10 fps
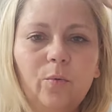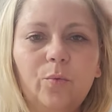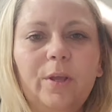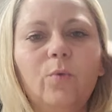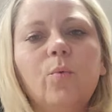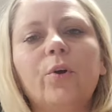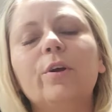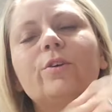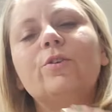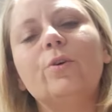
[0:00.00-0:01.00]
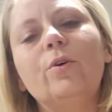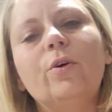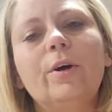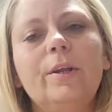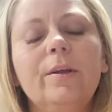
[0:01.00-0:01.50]
We worked
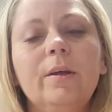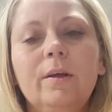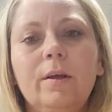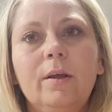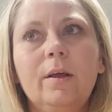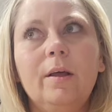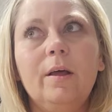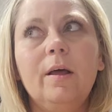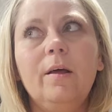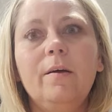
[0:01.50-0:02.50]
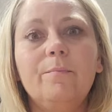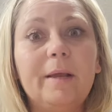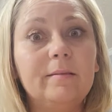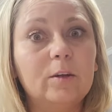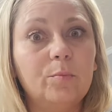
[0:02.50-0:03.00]
on basic